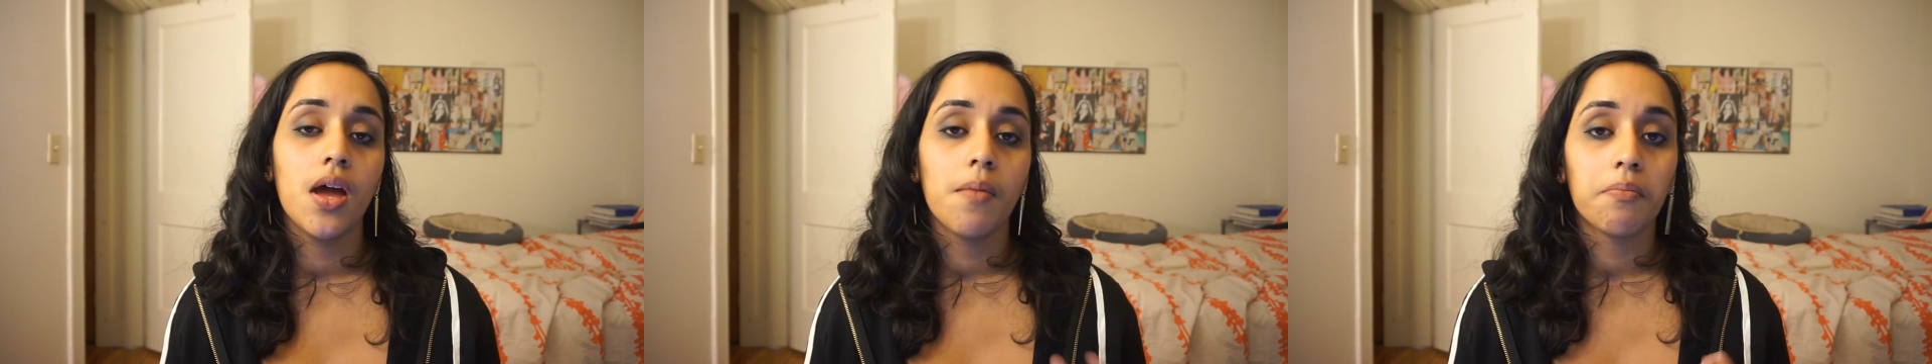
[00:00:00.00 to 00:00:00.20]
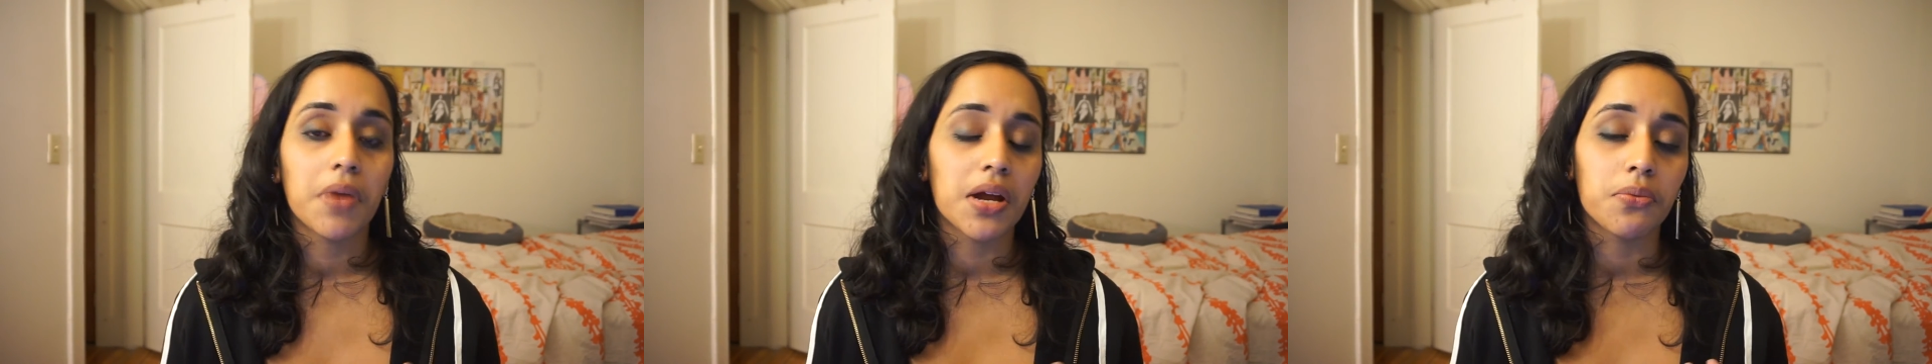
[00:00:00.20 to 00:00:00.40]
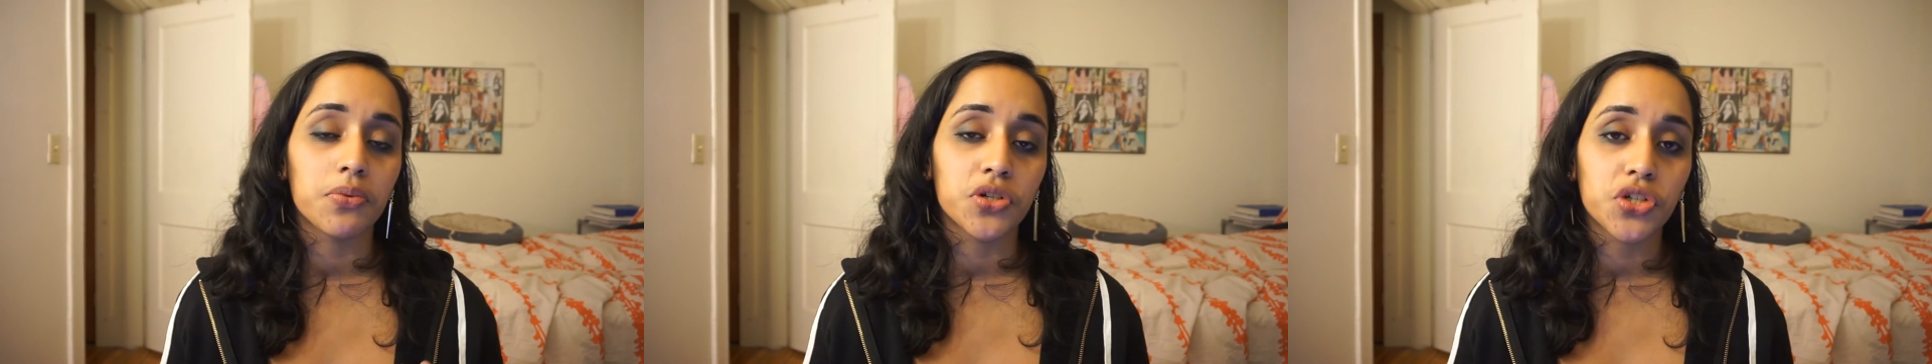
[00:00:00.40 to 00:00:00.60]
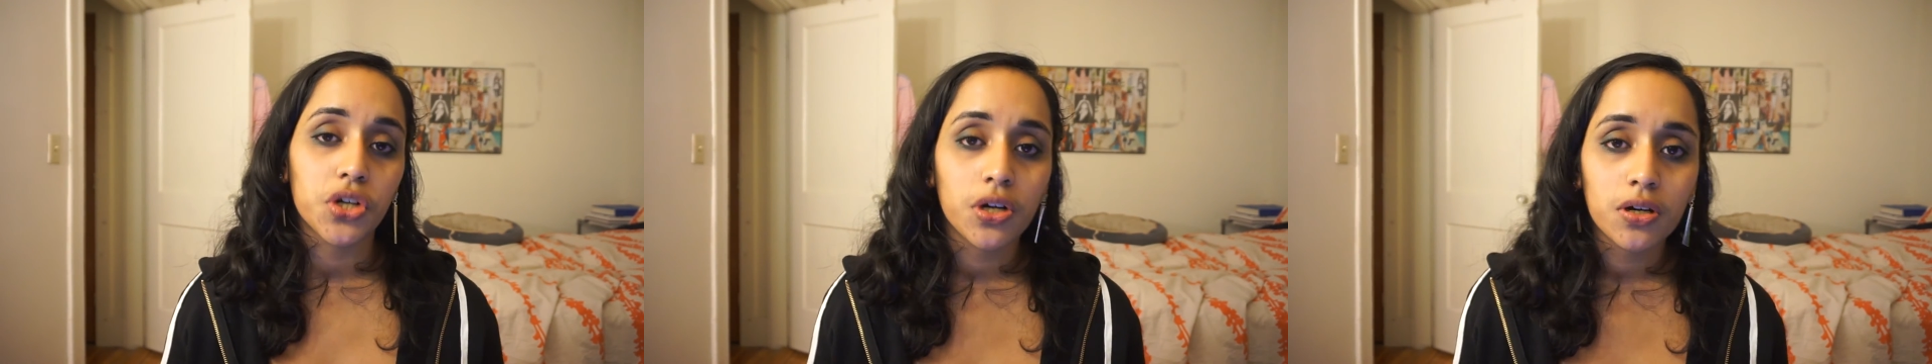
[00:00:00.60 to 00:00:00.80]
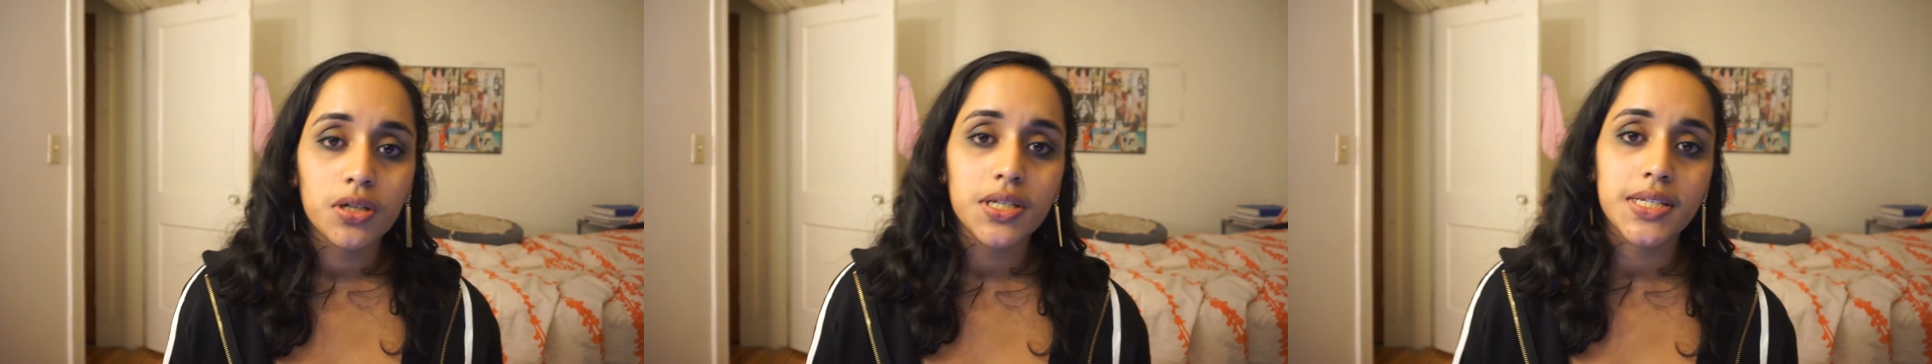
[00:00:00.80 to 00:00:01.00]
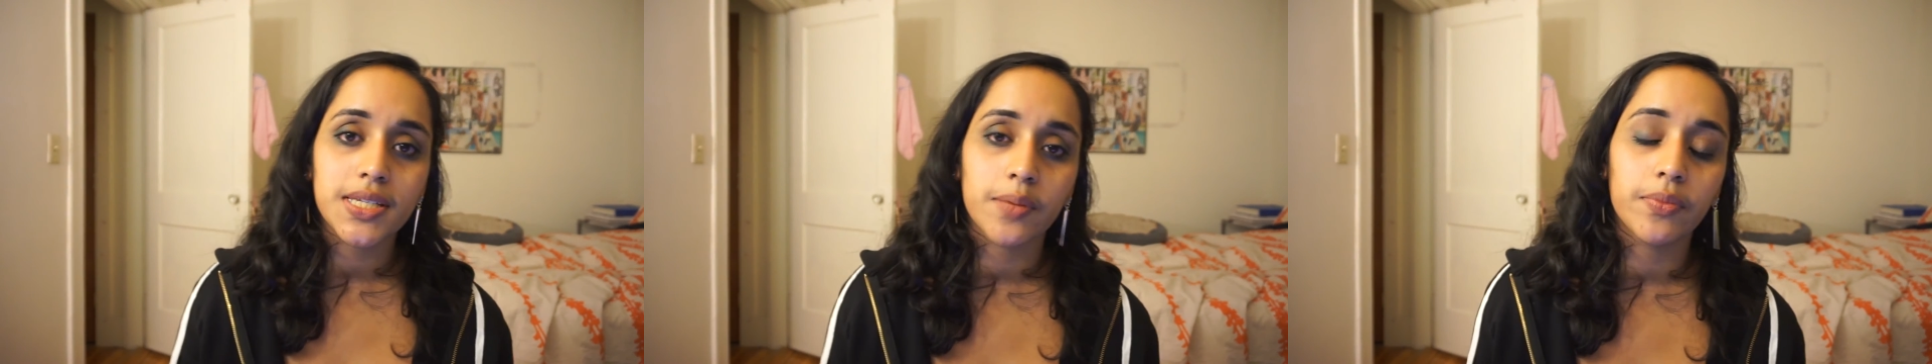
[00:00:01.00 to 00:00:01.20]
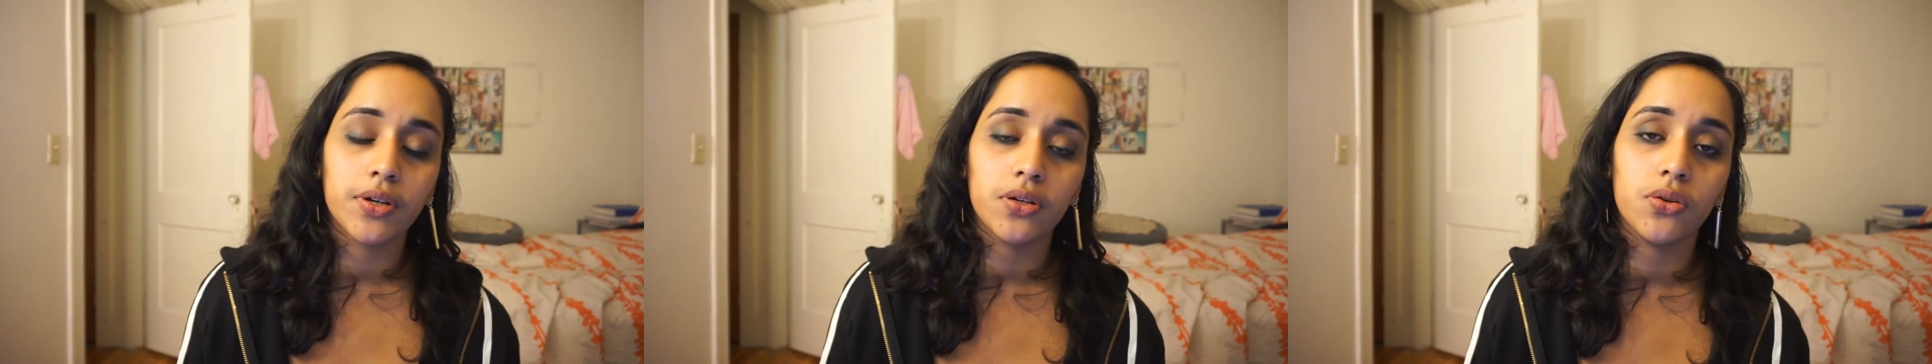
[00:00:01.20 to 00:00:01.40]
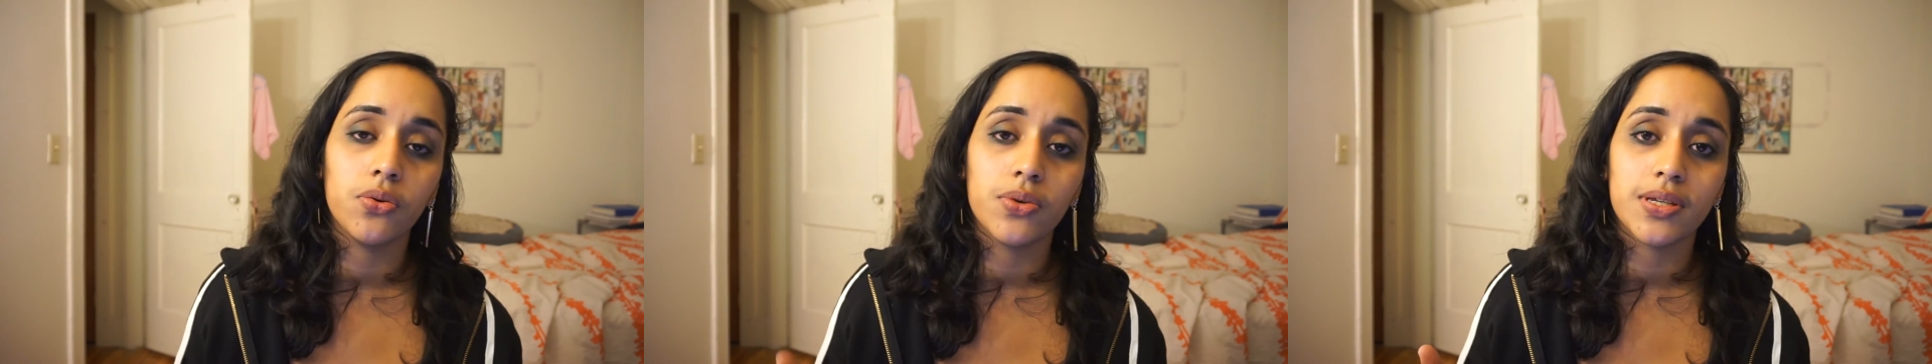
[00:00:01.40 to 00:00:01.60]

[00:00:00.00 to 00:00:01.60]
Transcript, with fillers: might return to someone who